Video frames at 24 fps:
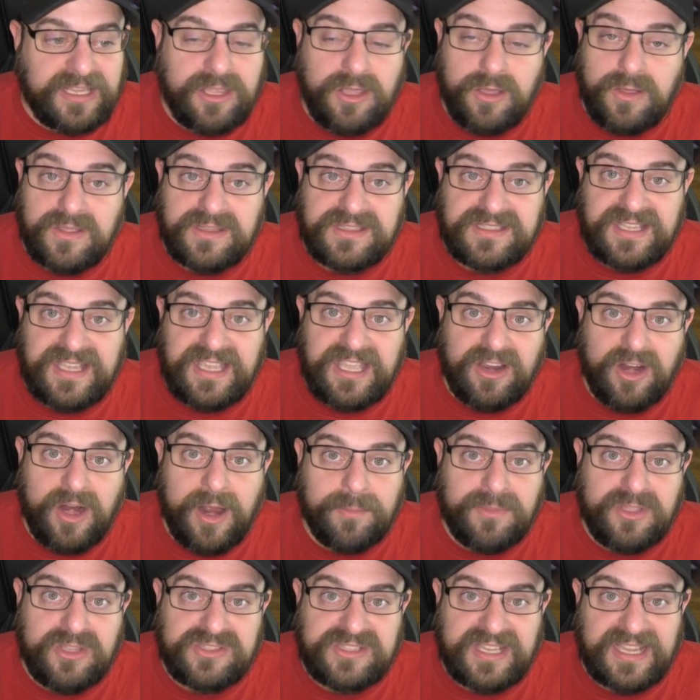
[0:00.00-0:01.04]
You can see here I'm
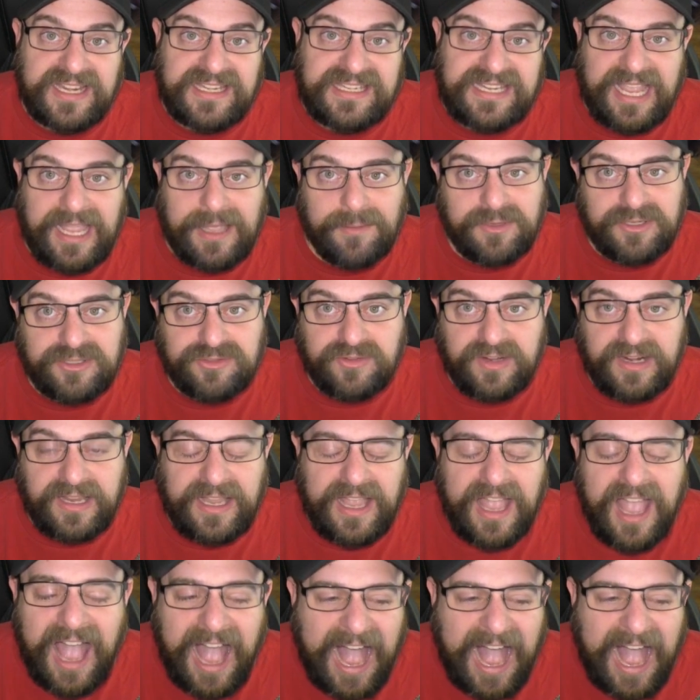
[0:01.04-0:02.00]
using a damage ring.